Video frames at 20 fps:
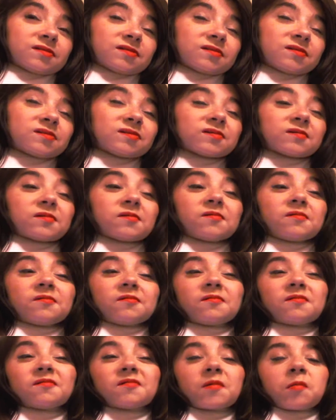So
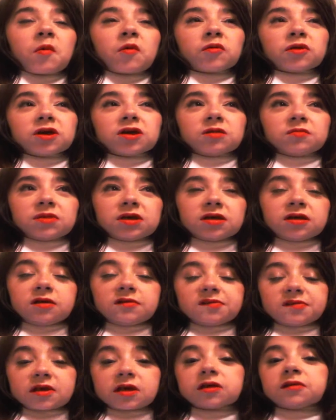I'm only gonna be
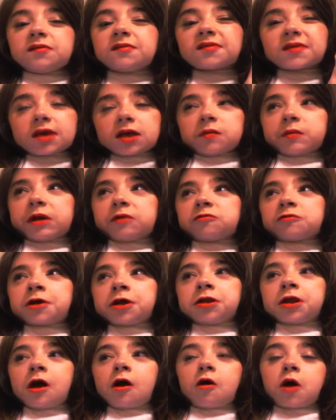sticking to the anime for
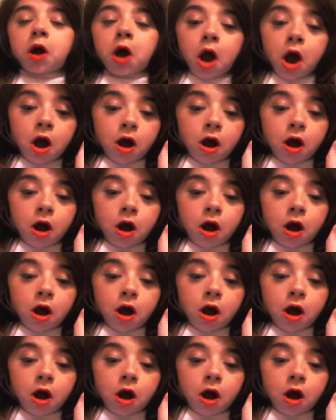right now.